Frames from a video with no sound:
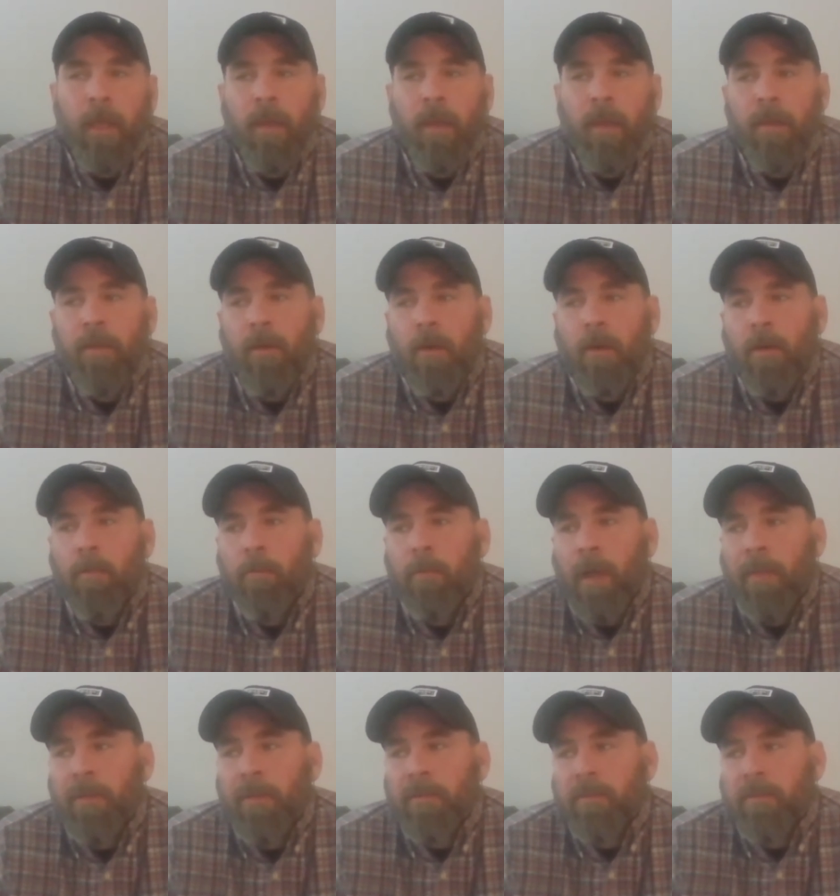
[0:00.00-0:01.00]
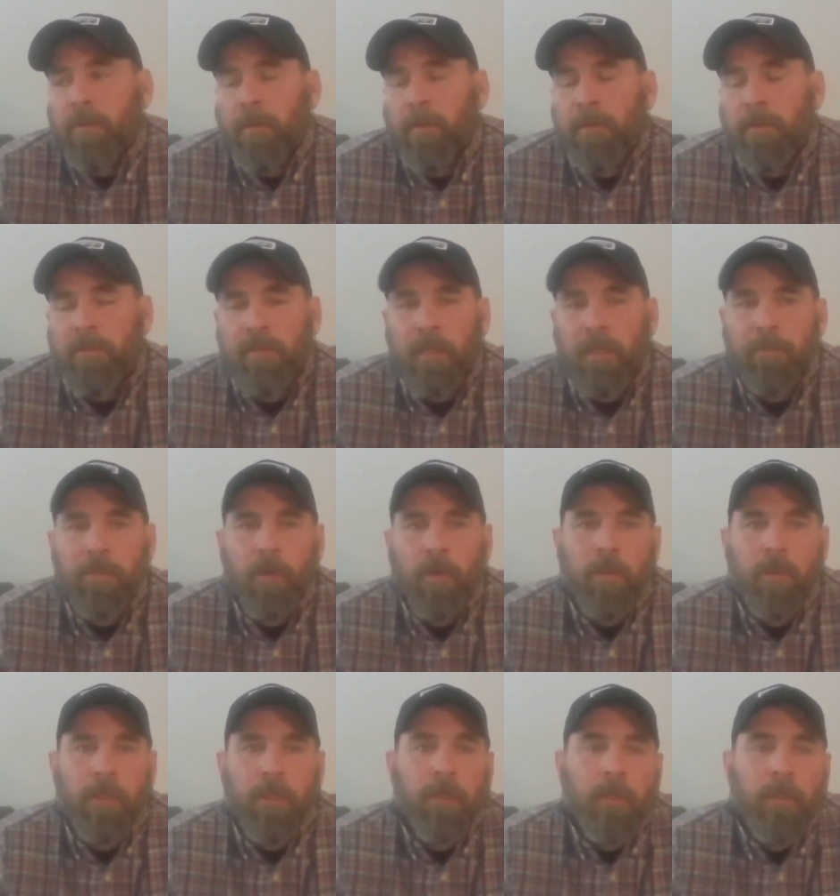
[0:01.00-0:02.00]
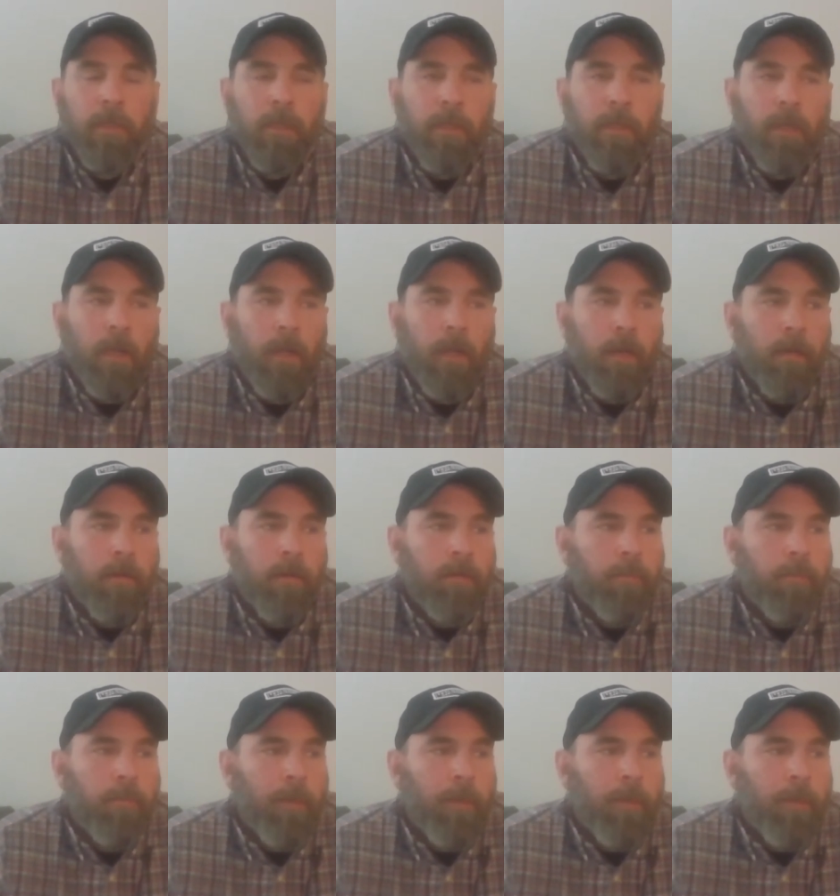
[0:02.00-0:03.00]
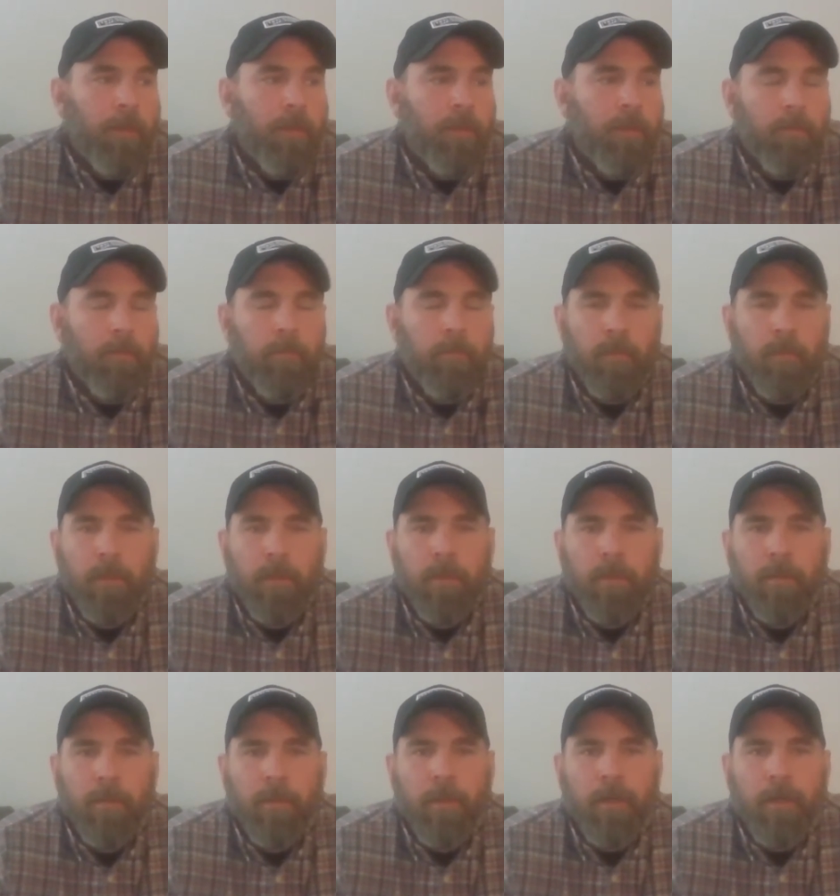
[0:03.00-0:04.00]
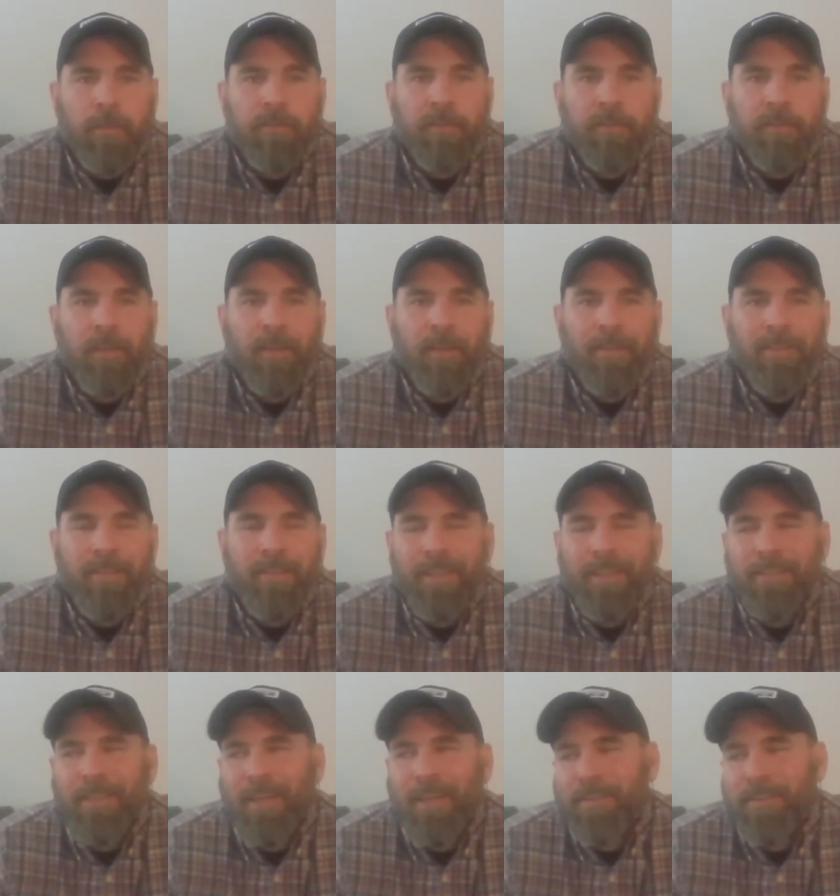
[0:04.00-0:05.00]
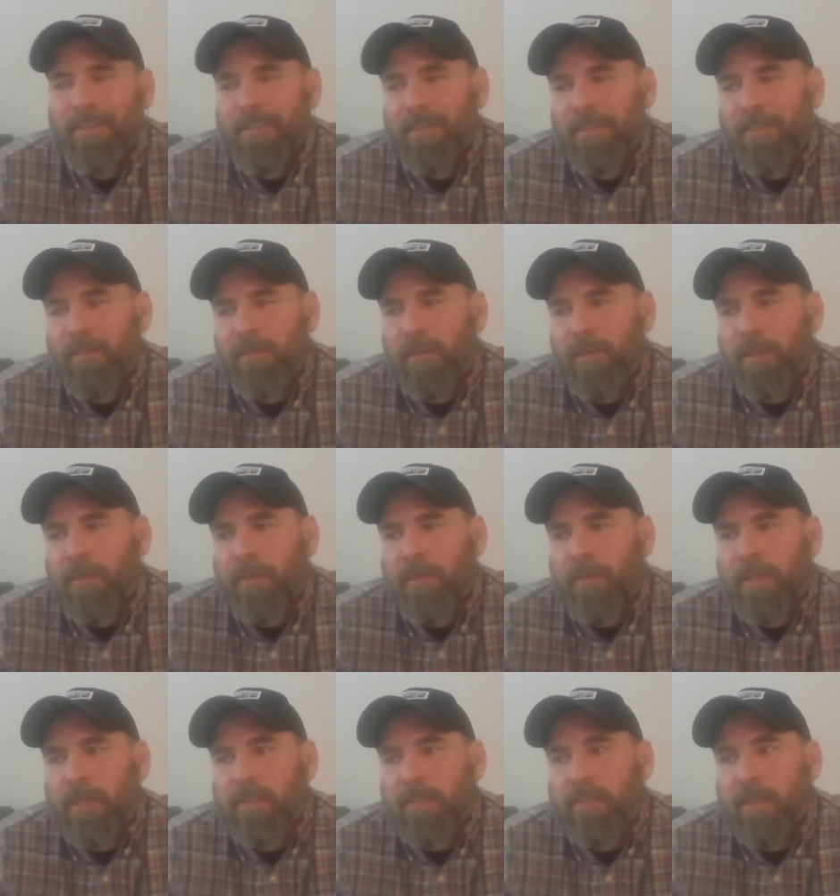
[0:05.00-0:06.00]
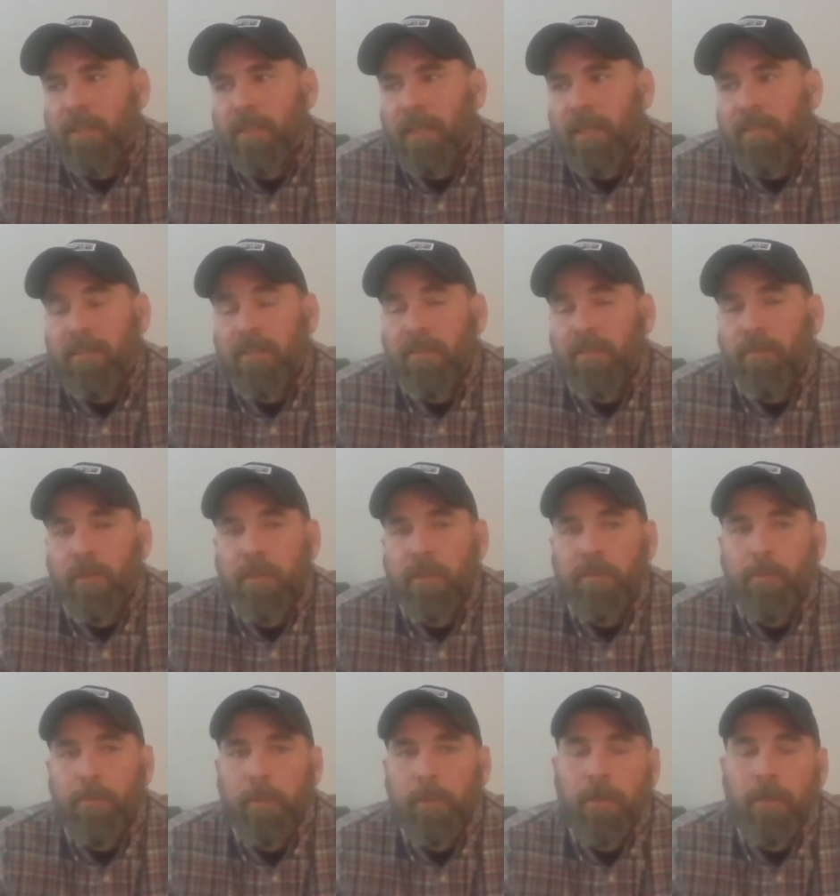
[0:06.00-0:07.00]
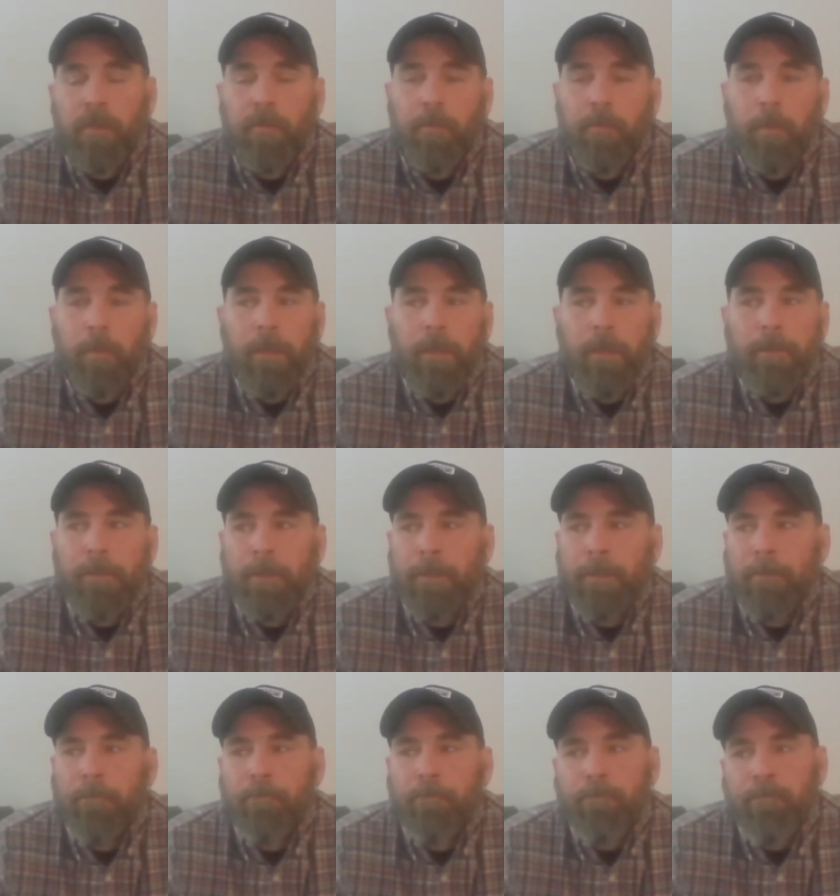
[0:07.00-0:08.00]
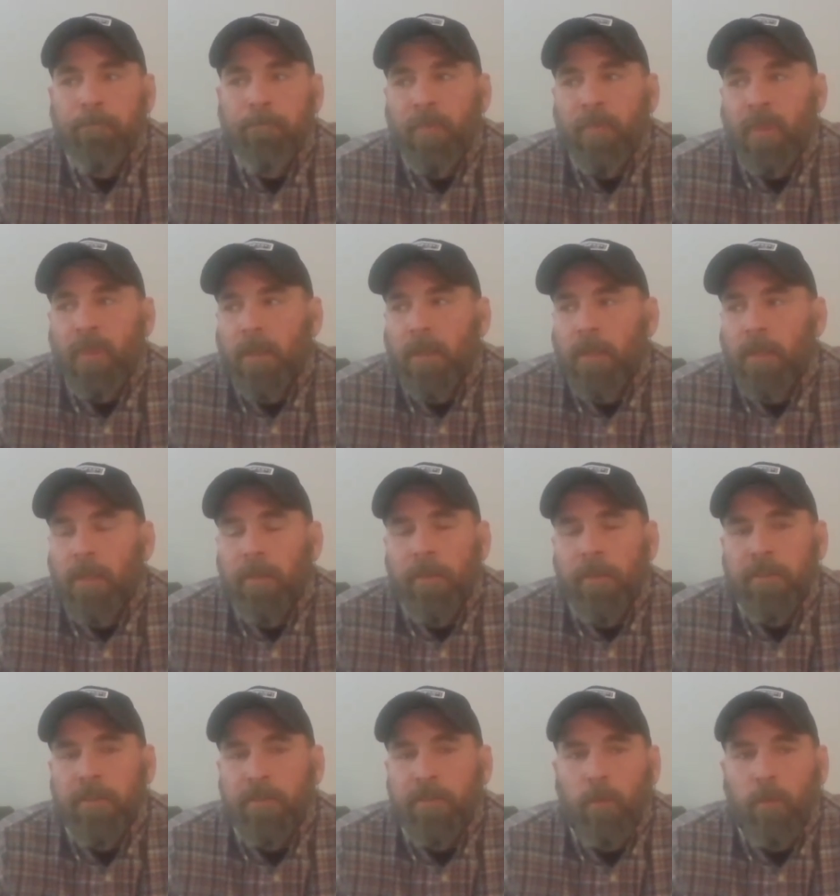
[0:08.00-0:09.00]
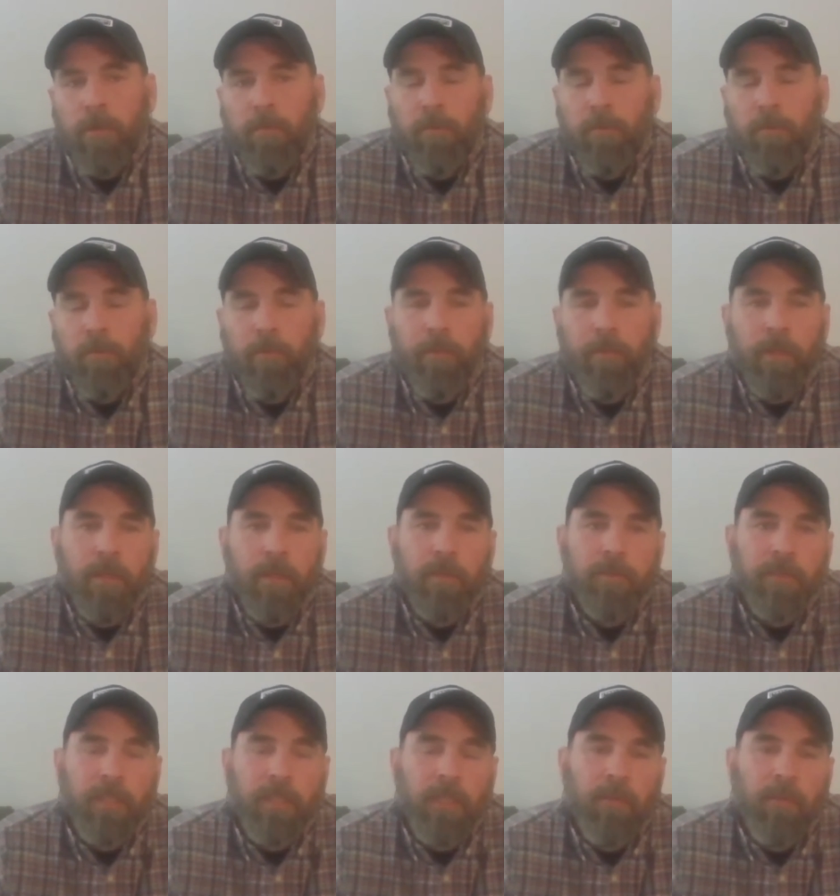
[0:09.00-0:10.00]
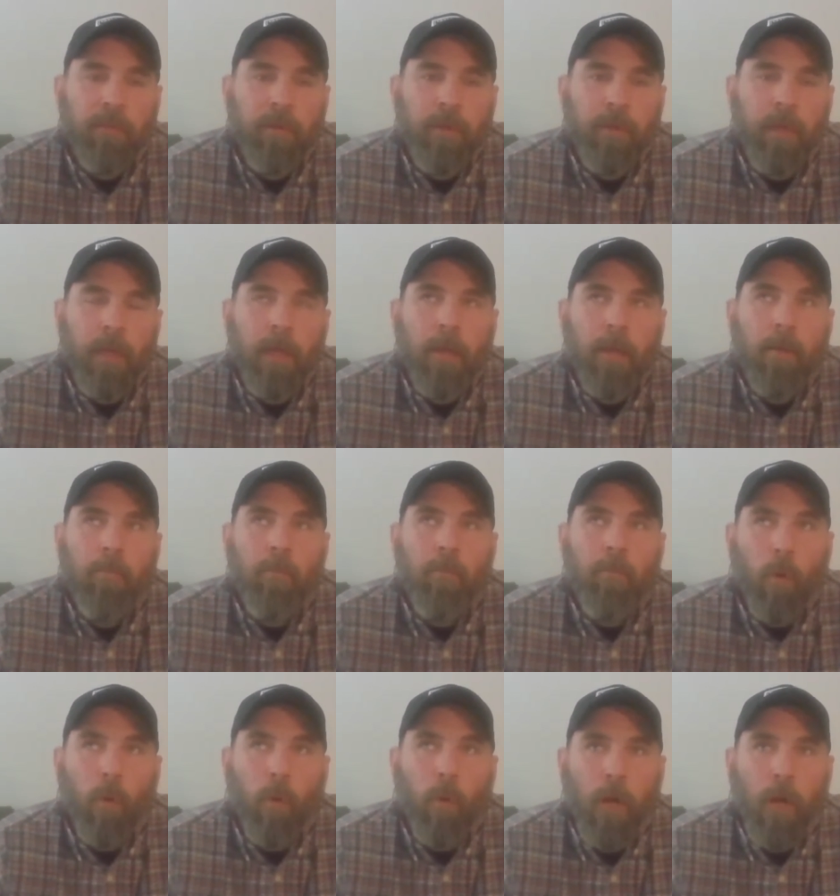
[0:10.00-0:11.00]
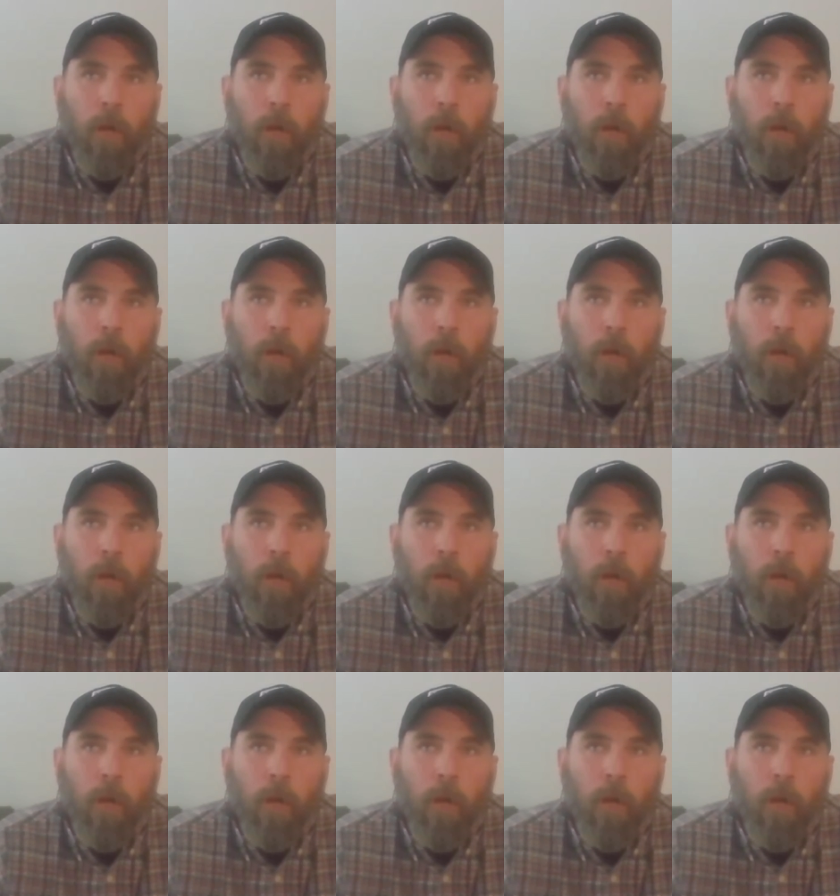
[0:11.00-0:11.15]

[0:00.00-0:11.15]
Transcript: And at this, on the same token, uh, maybe the, the young son takes out the, the vehicle the next day and has a different experience. But um, they're just wonderful vehicles that get more